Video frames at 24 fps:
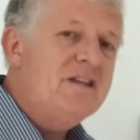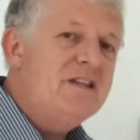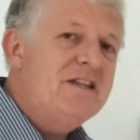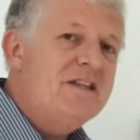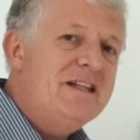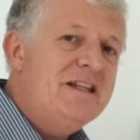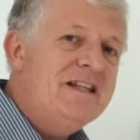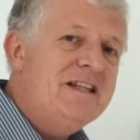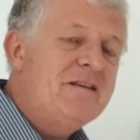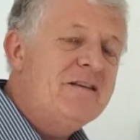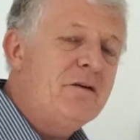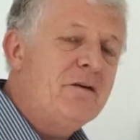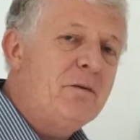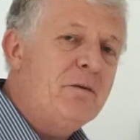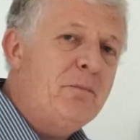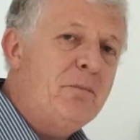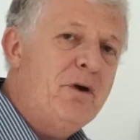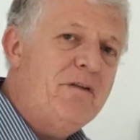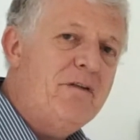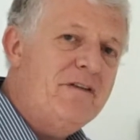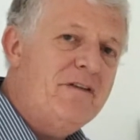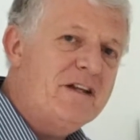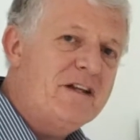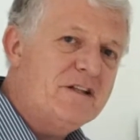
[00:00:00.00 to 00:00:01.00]
They're the
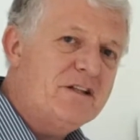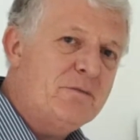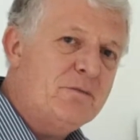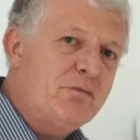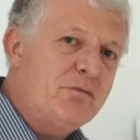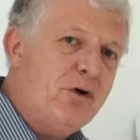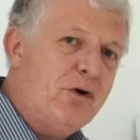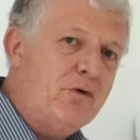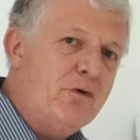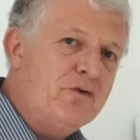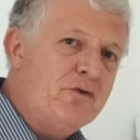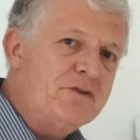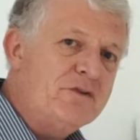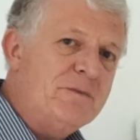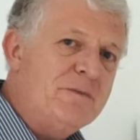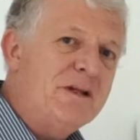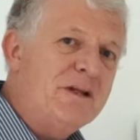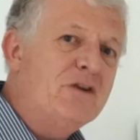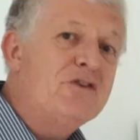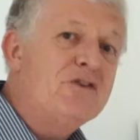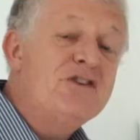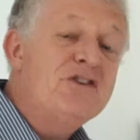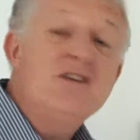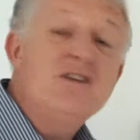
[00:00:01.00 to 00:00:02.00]
perfect approach,
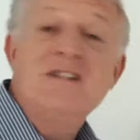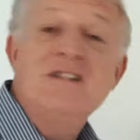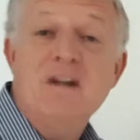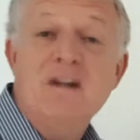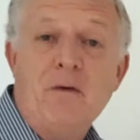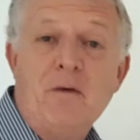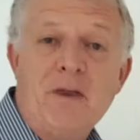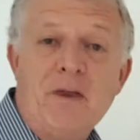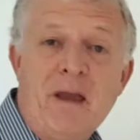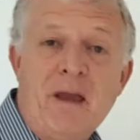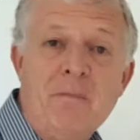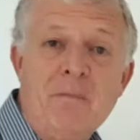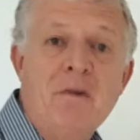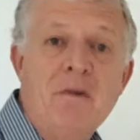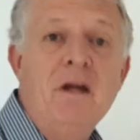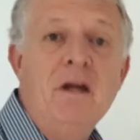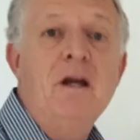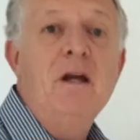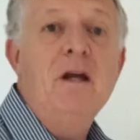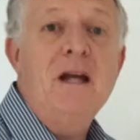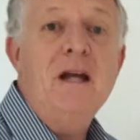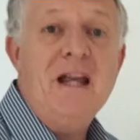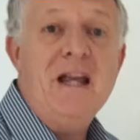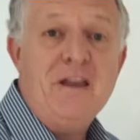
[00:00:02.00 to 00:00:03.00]
because you tell them
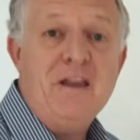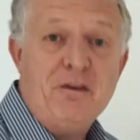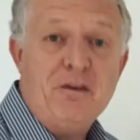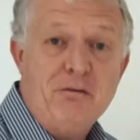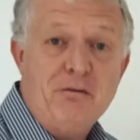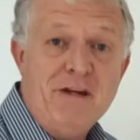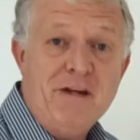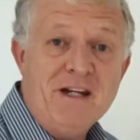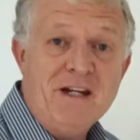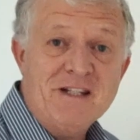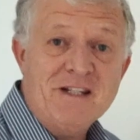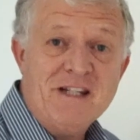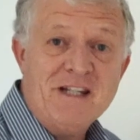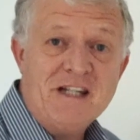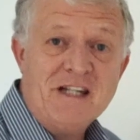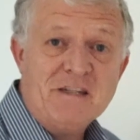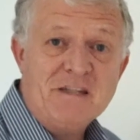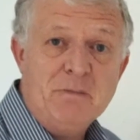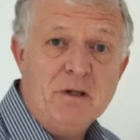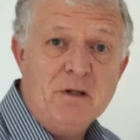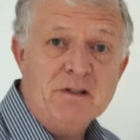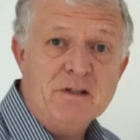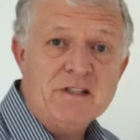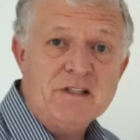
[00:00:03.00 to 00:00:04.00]
in 3 to 6
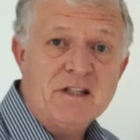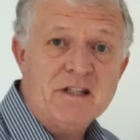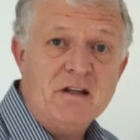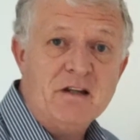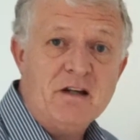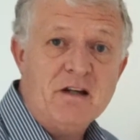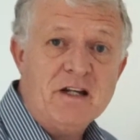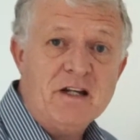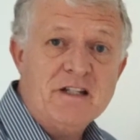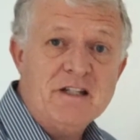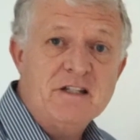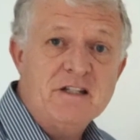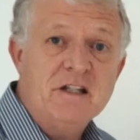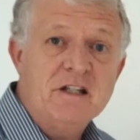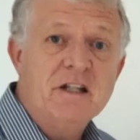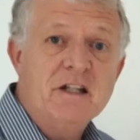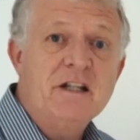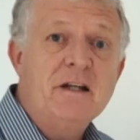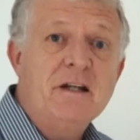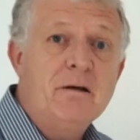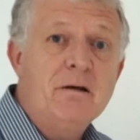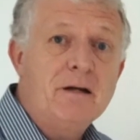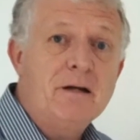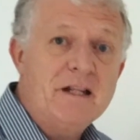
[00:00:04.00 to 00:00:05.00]
months, guys,
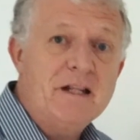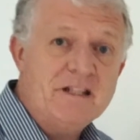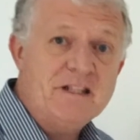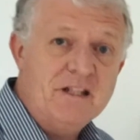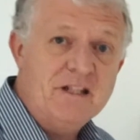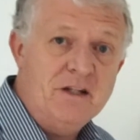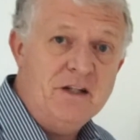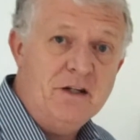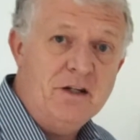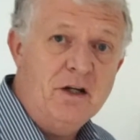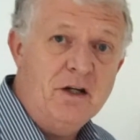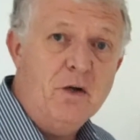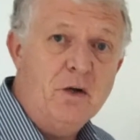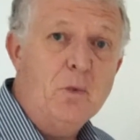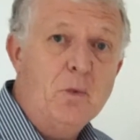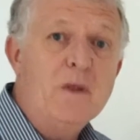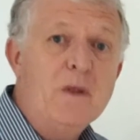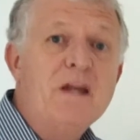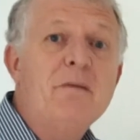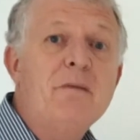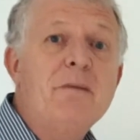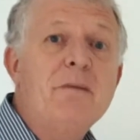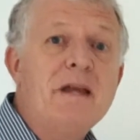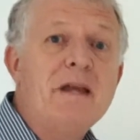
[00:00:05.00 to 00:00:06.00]
listen, we
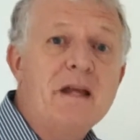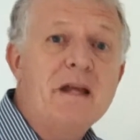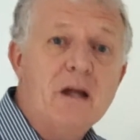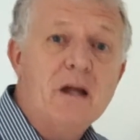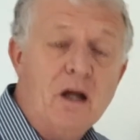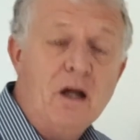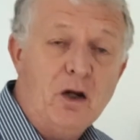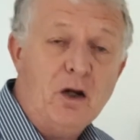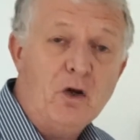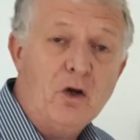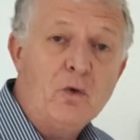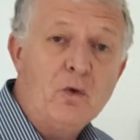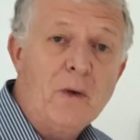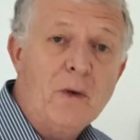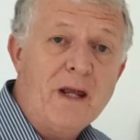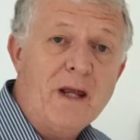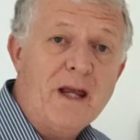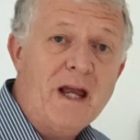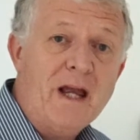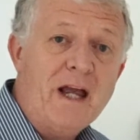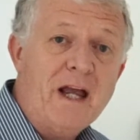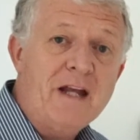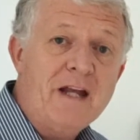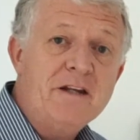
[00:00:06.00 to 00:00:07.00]
can be a long way
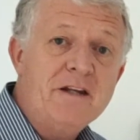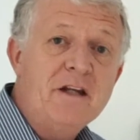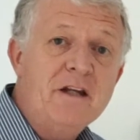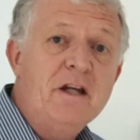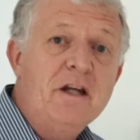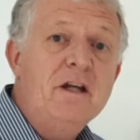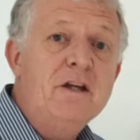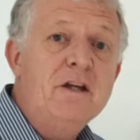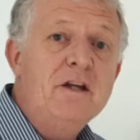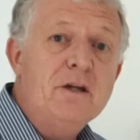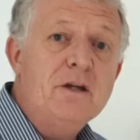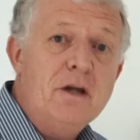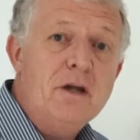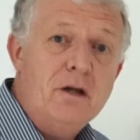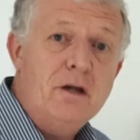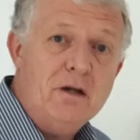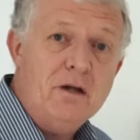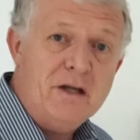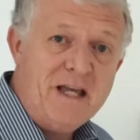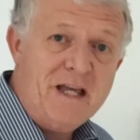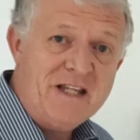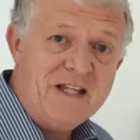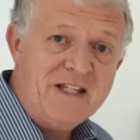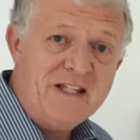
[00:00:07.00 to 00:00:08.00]
ahead.
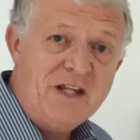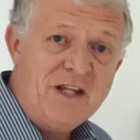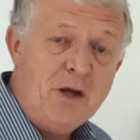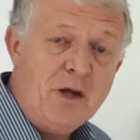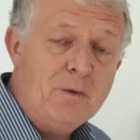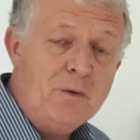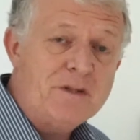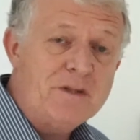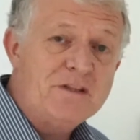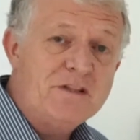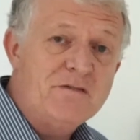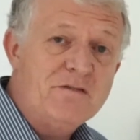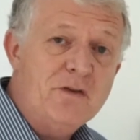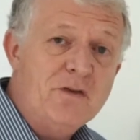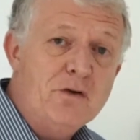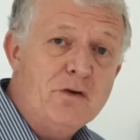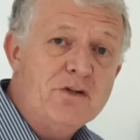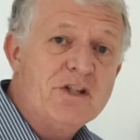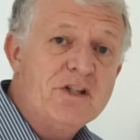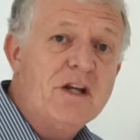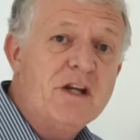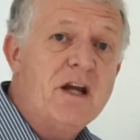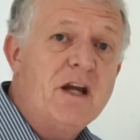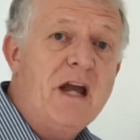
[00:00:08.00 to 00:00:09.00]
SEO is the
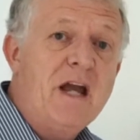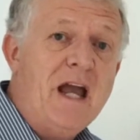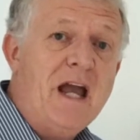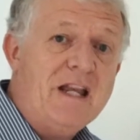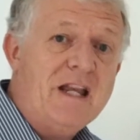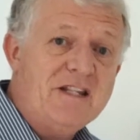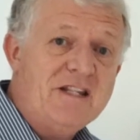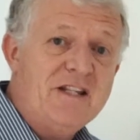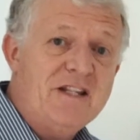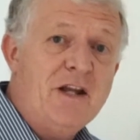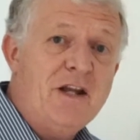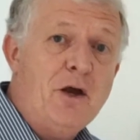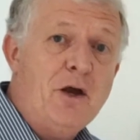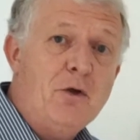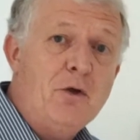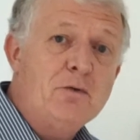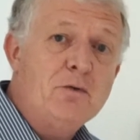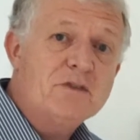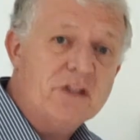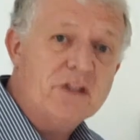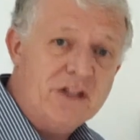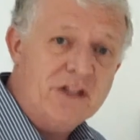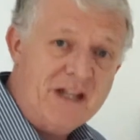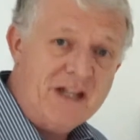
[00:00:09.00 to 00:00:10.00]
future. SEO is
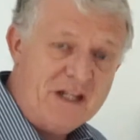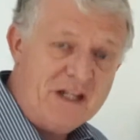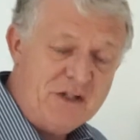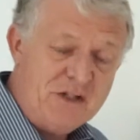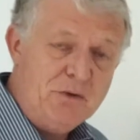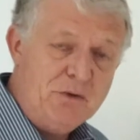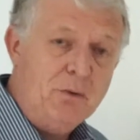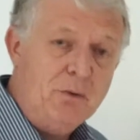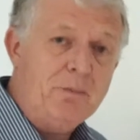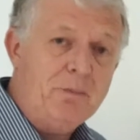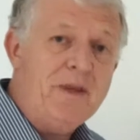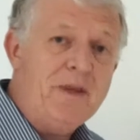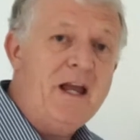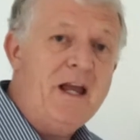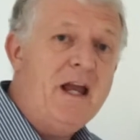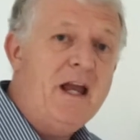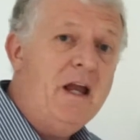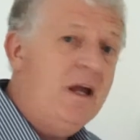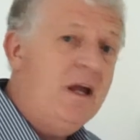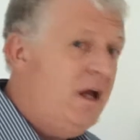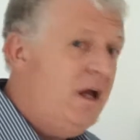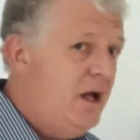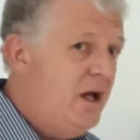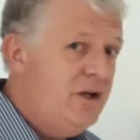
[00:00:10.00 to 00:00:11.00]
going to get you up there,
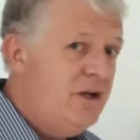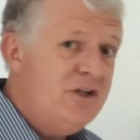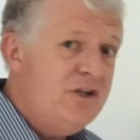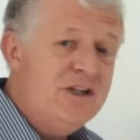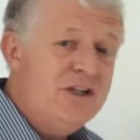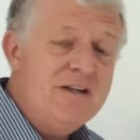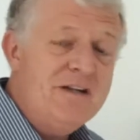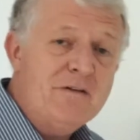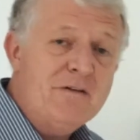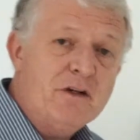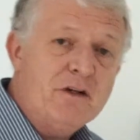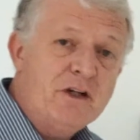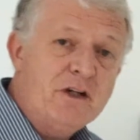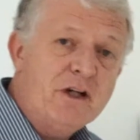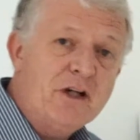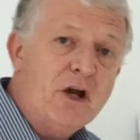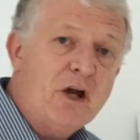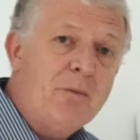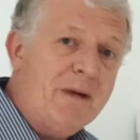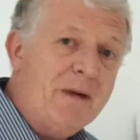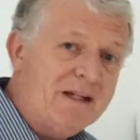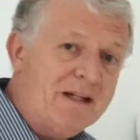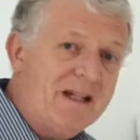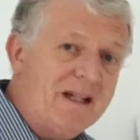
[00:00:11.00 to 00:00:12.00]
and you're never going to go
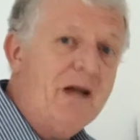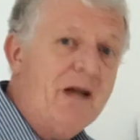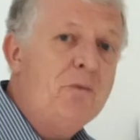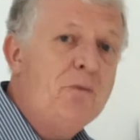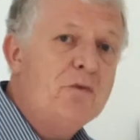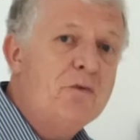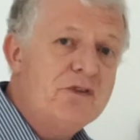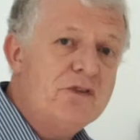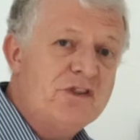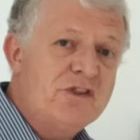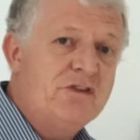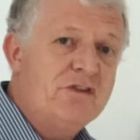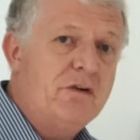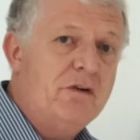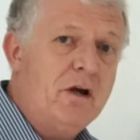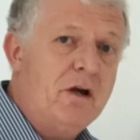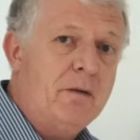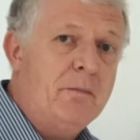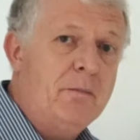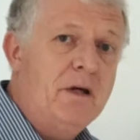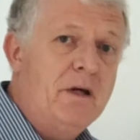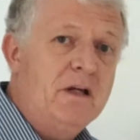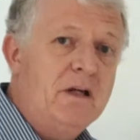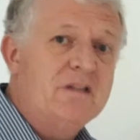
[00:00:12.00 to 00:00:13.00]
back down once you're
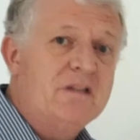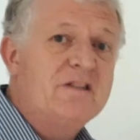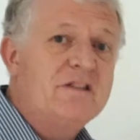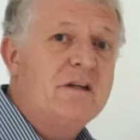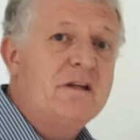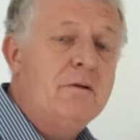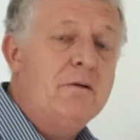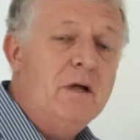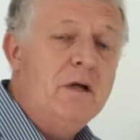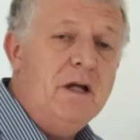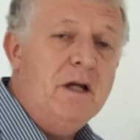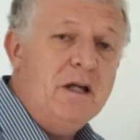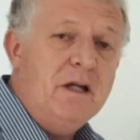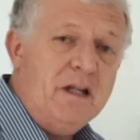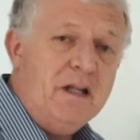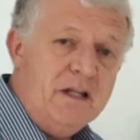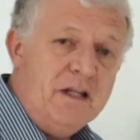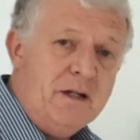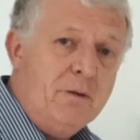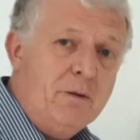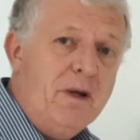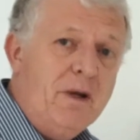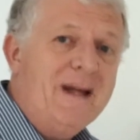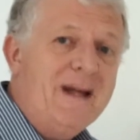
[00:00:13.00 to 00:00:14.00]
up. So, you
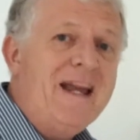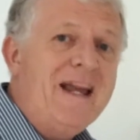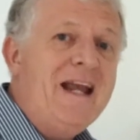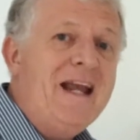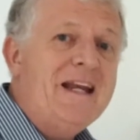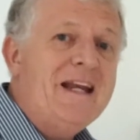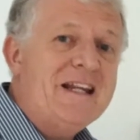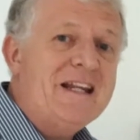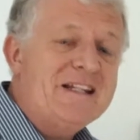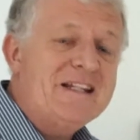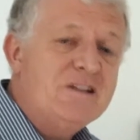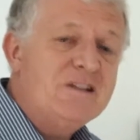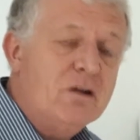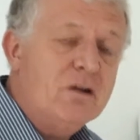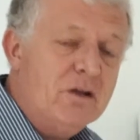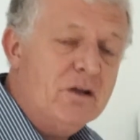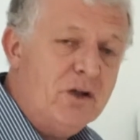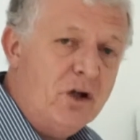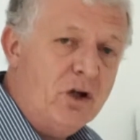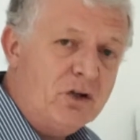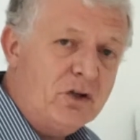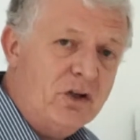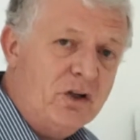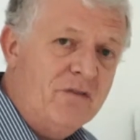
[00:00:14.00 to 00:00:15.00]
know, again, it's not an
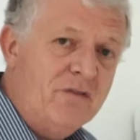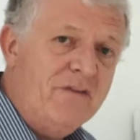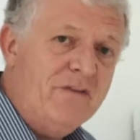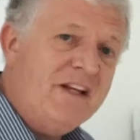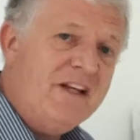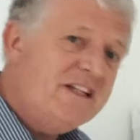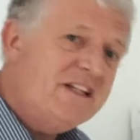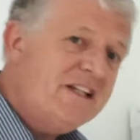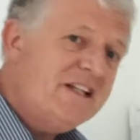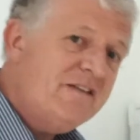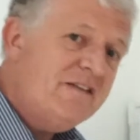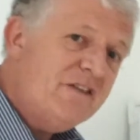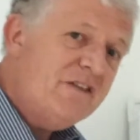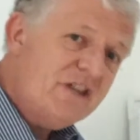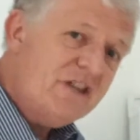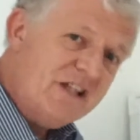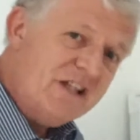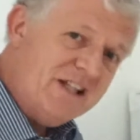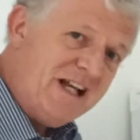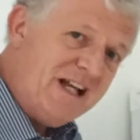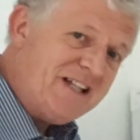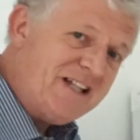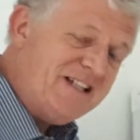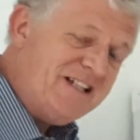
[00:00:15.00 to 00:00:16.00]
hard convince if you
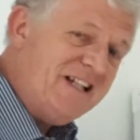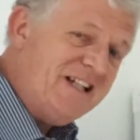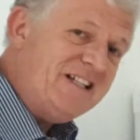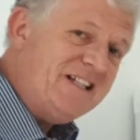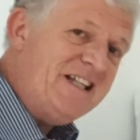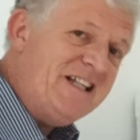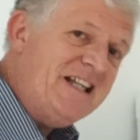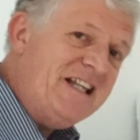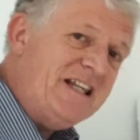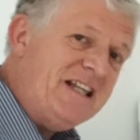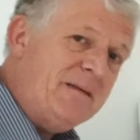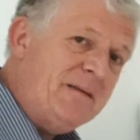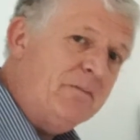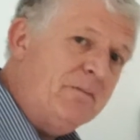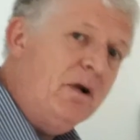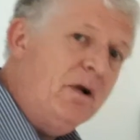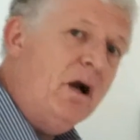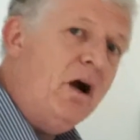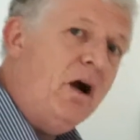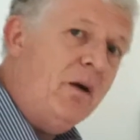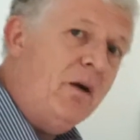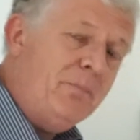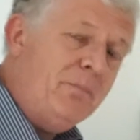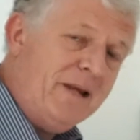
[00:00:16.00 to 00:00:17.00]
can actually see them
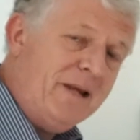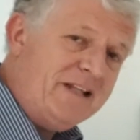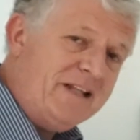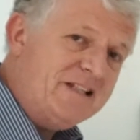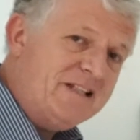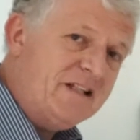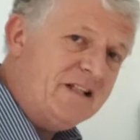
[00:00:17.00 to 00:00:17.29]
on places